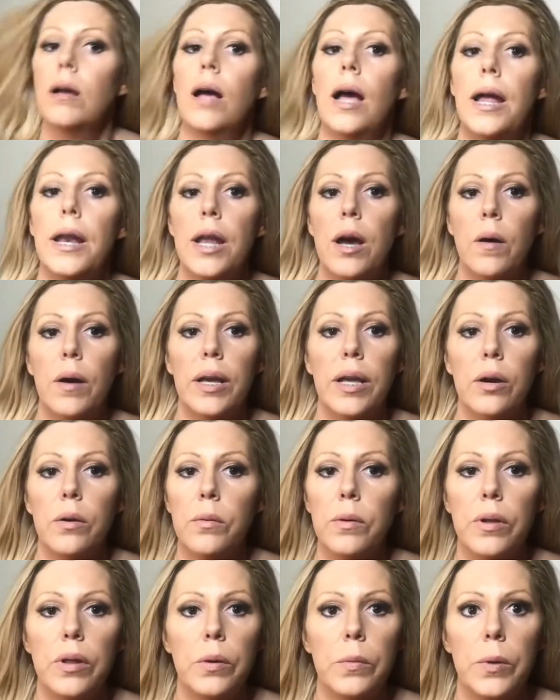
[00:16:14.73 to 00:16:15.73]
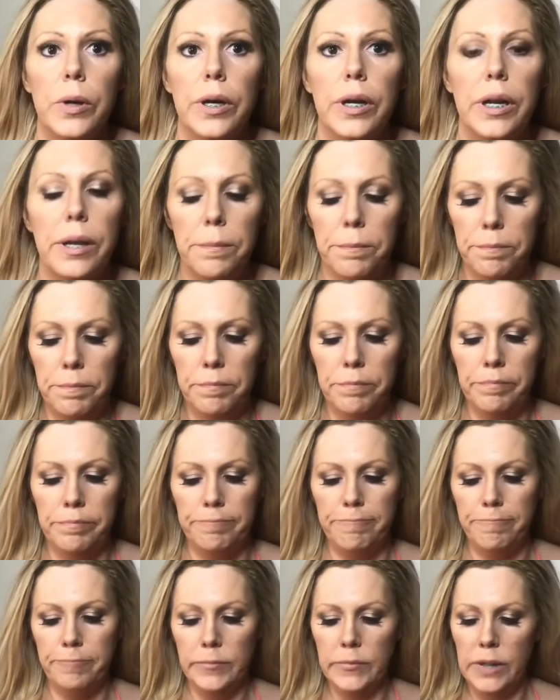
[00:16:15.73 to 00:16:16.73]
I know I get really wordy.
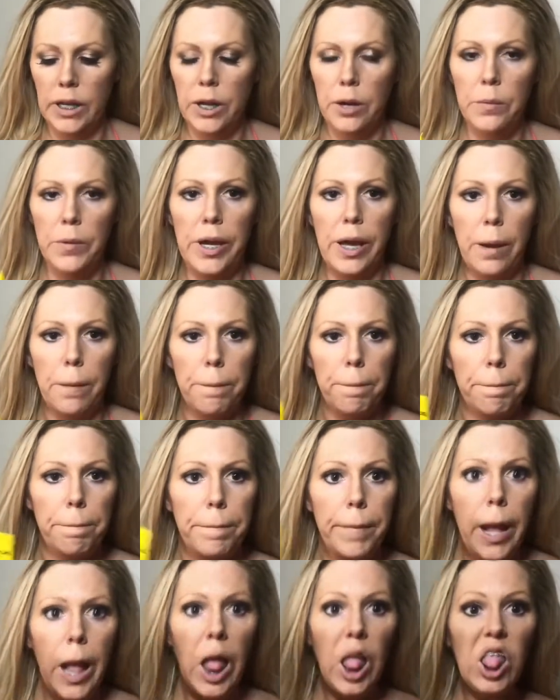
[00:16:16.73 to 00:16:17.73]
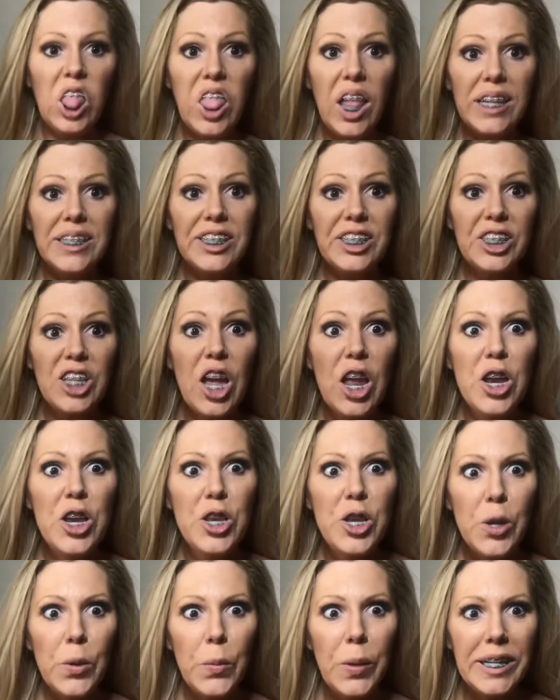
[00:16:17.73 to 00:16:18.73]
Here we go. Let's
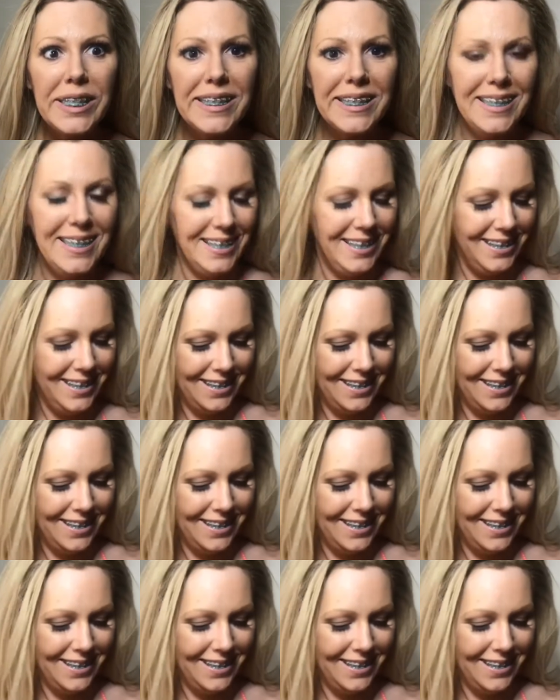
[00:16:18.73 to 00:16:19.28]
do it.